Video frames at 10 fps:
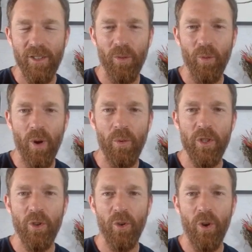So what
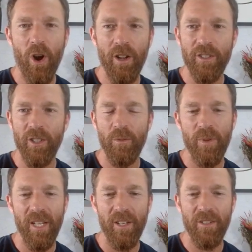would your answer
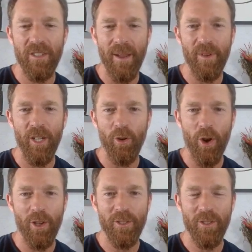be to somebody who
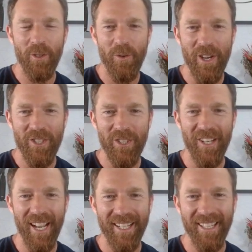asks a question
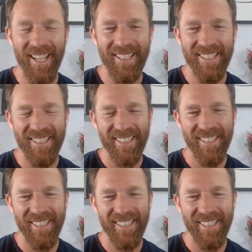like that?